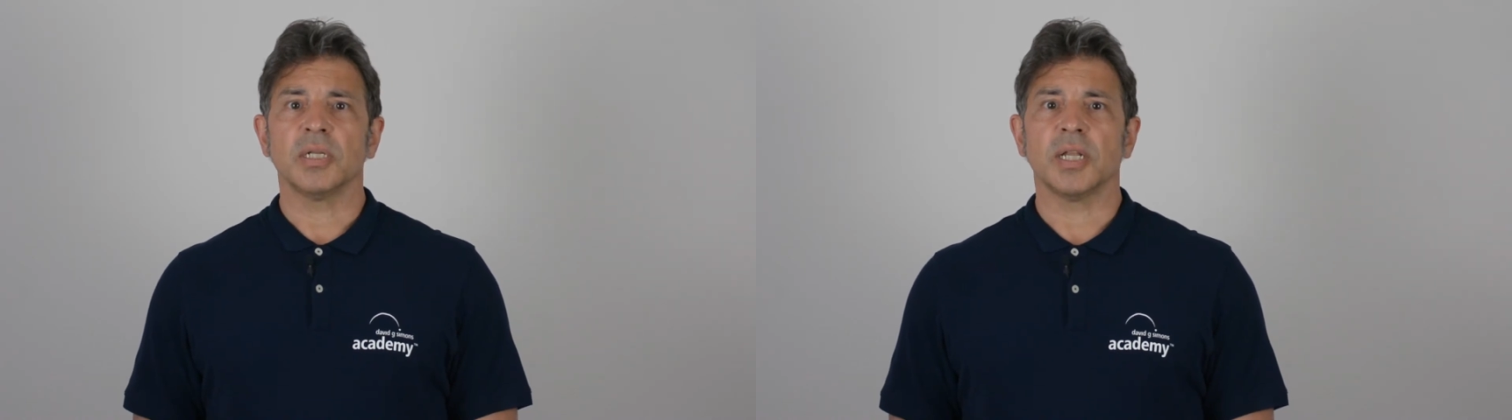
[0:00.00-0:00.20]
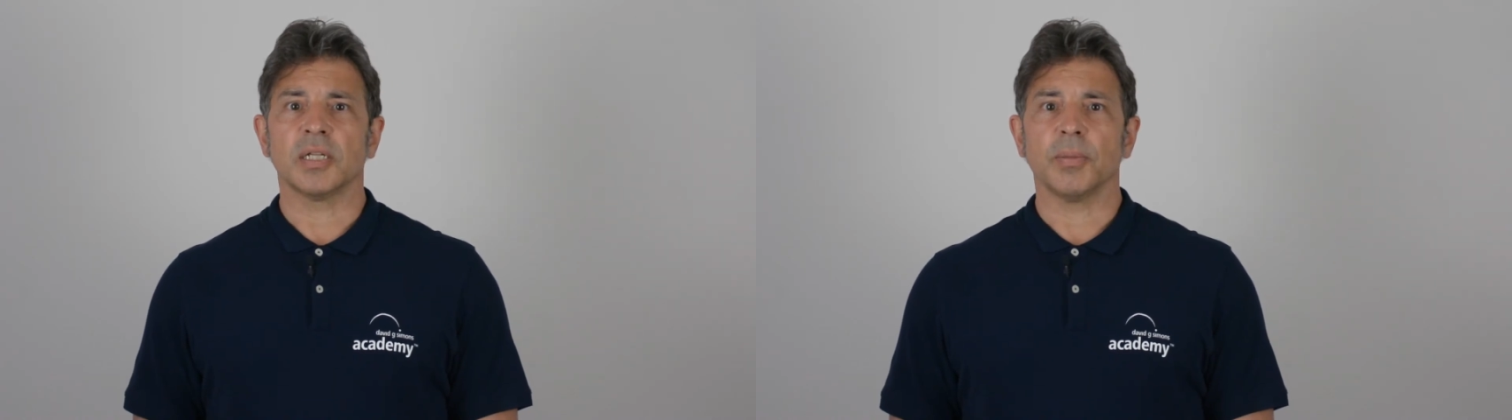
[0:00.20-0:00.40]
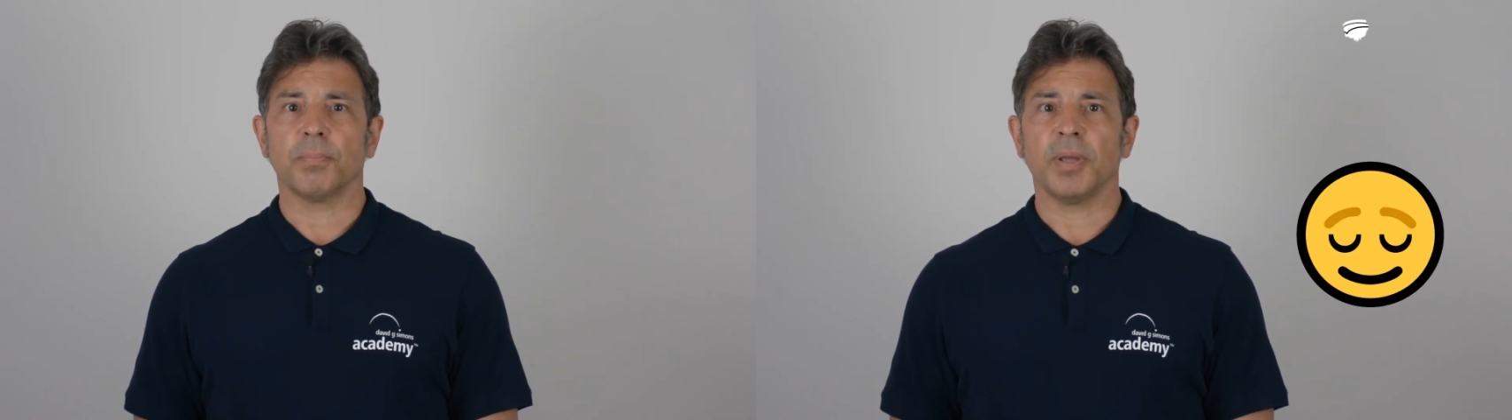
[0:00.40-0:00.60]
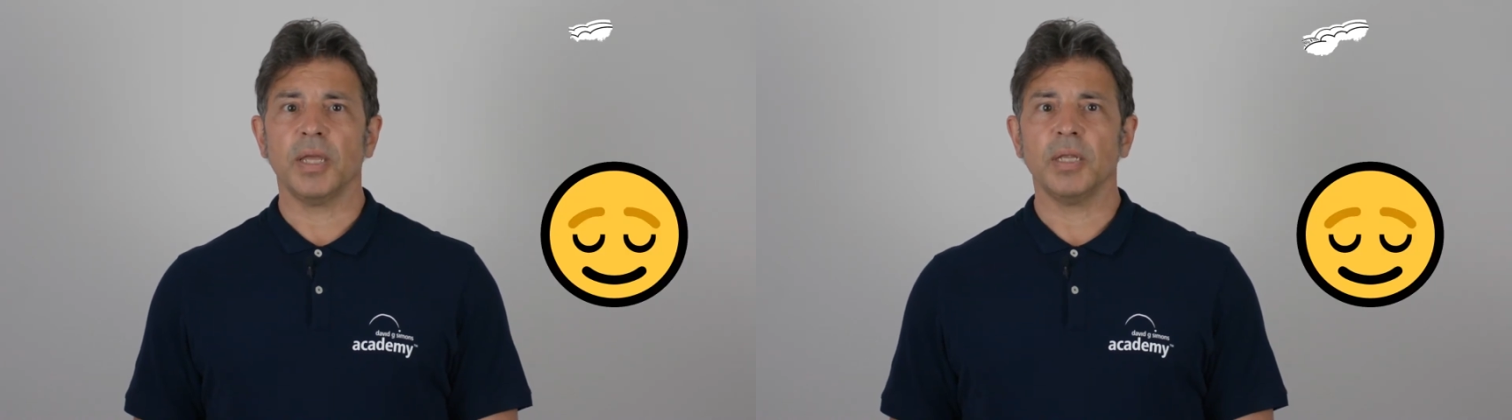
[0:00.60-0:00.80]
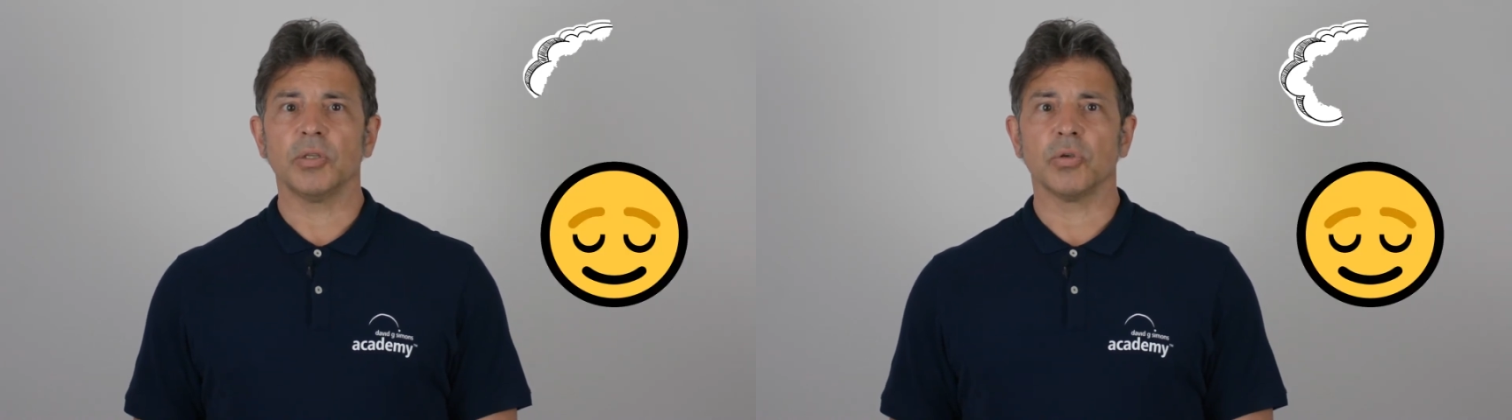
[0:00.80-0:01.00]
that the
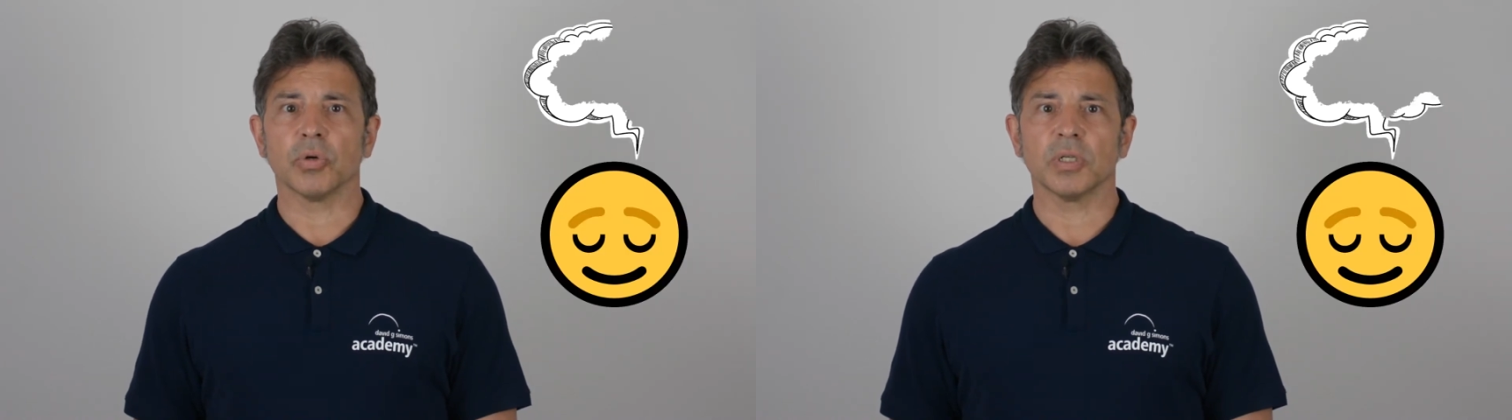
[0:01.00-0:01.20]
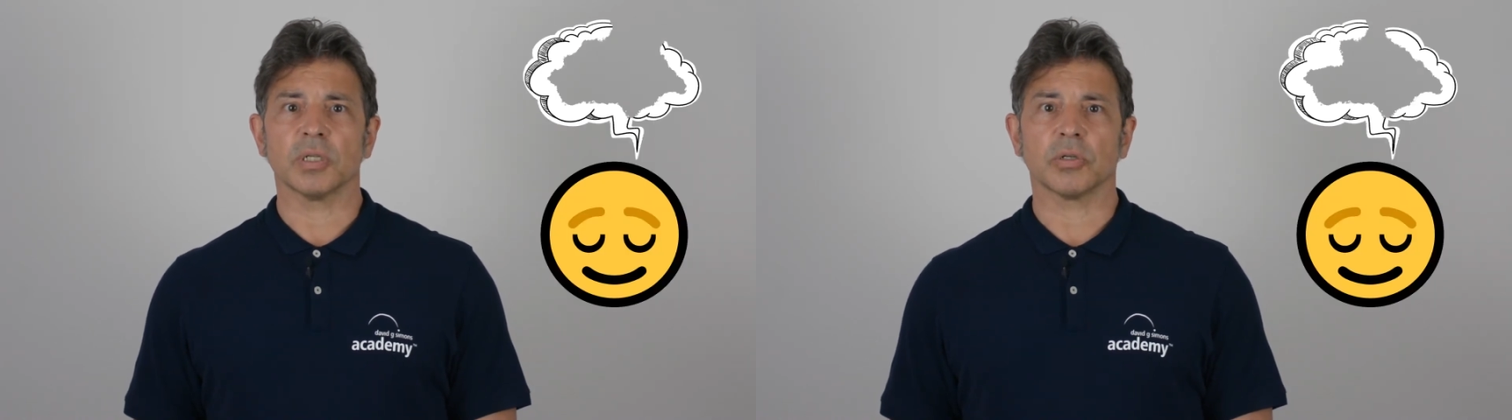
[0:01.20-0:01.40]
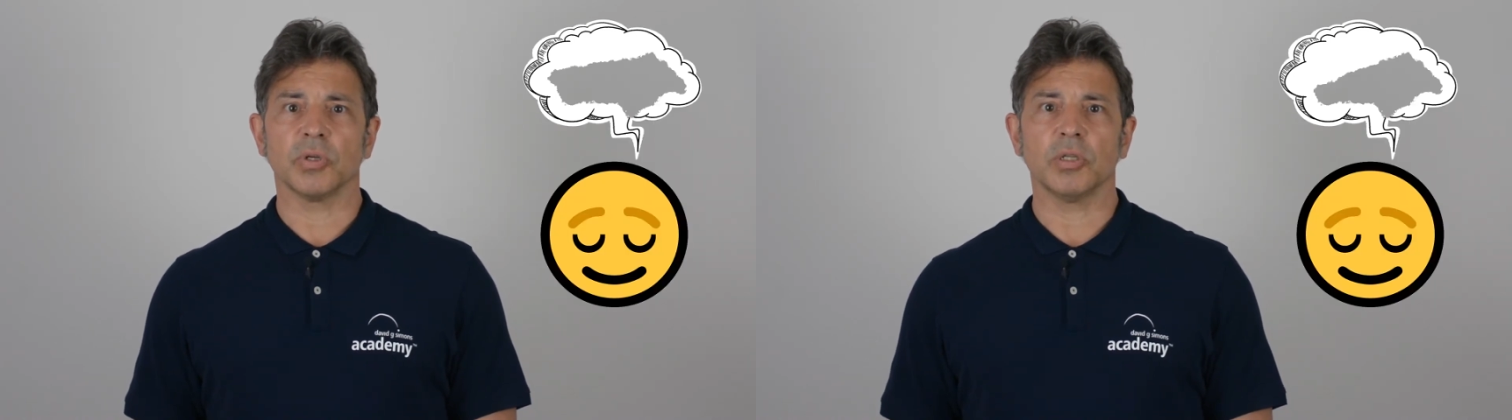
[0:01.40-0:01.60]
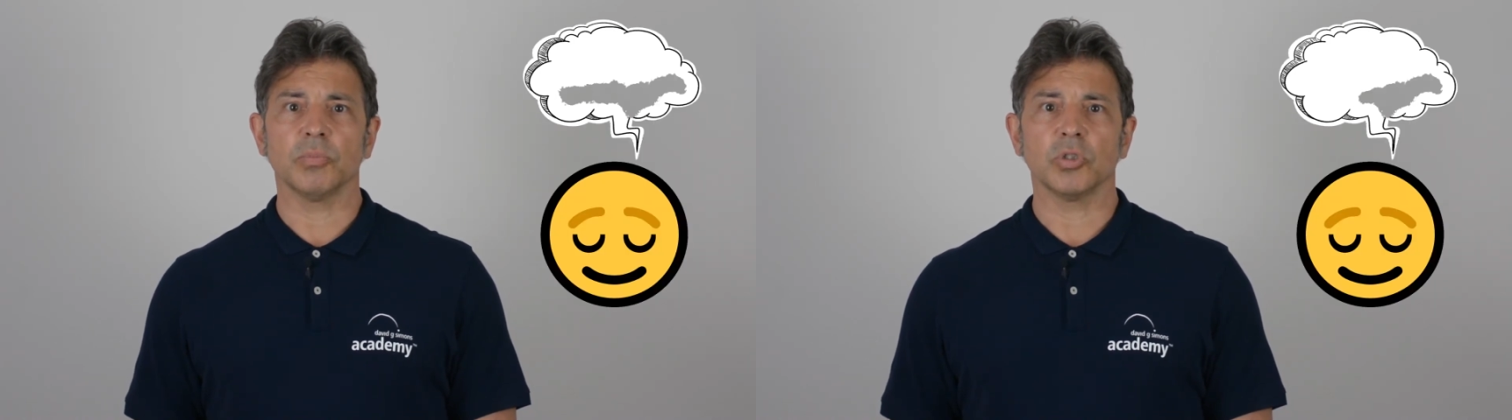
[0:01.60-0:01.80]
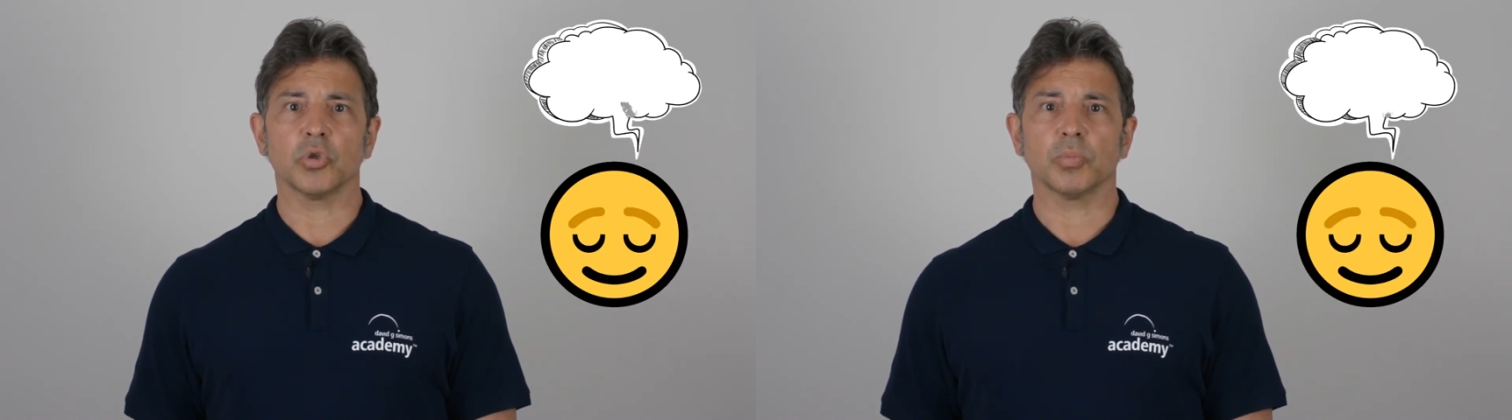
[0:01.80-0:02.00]
pain during the
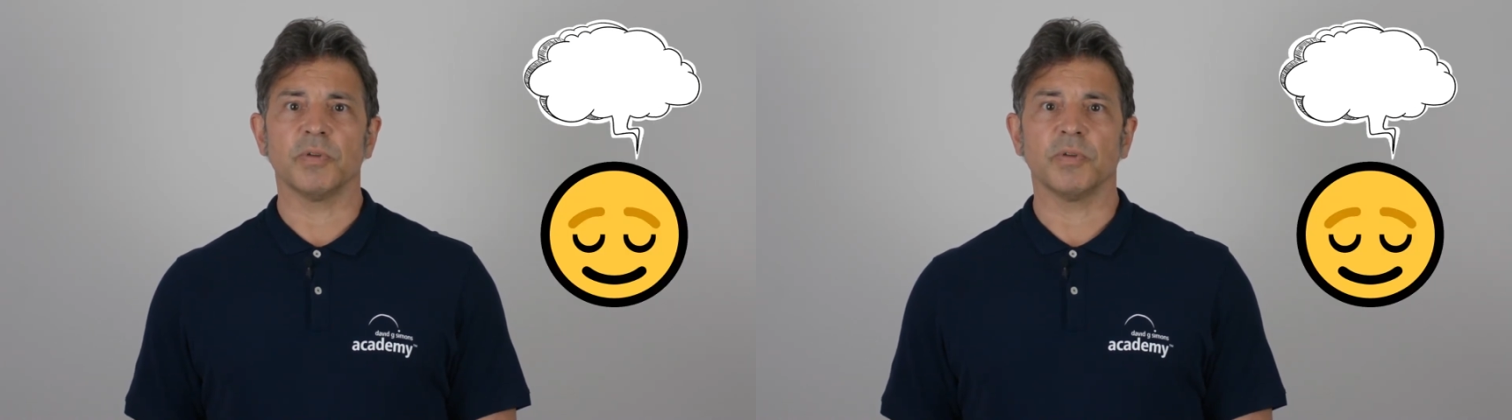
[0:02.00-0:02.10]
treatment should